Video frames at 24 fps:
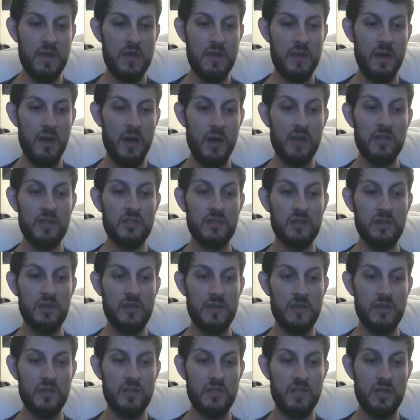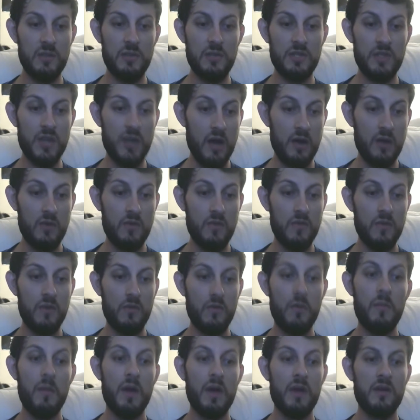honestly, the cinematography
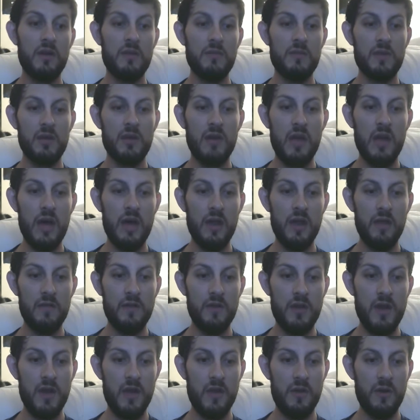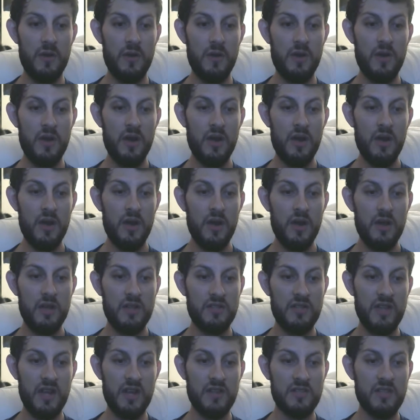reminded me a lot of another.
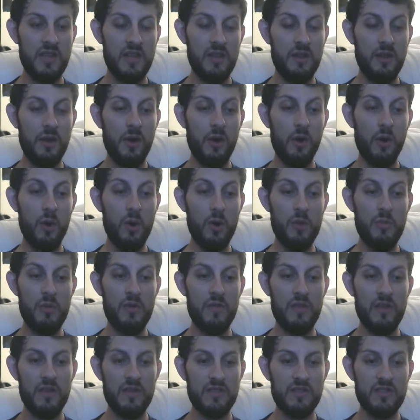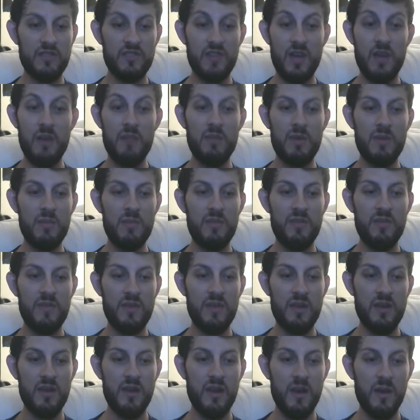It's not exactly a horror movie; it's a zombie
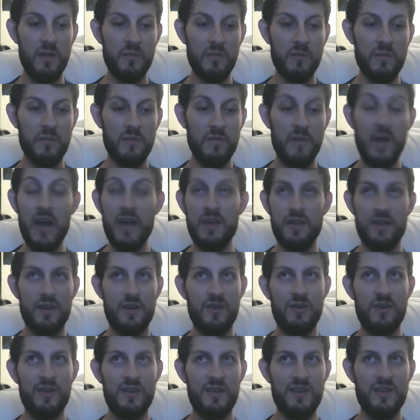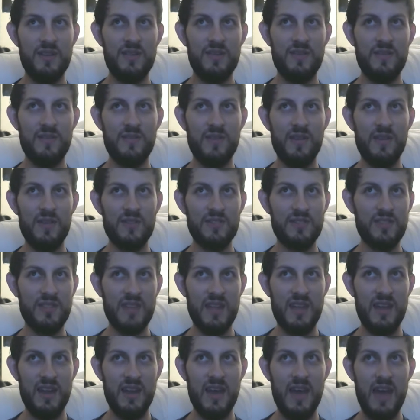movie. Fido. If you've never seen
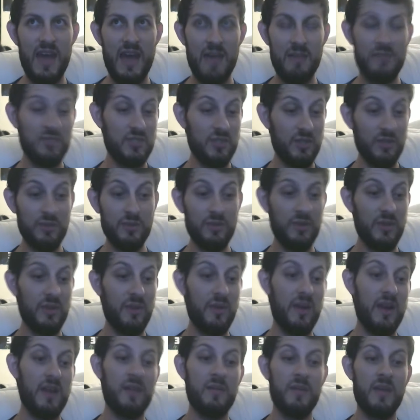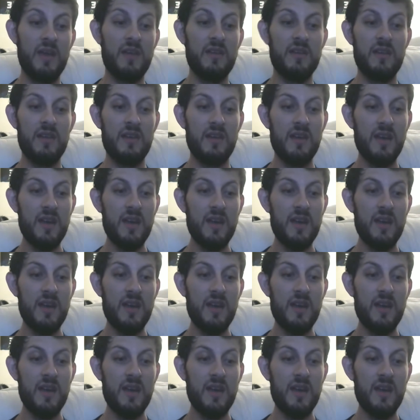that, absolutely recommend it.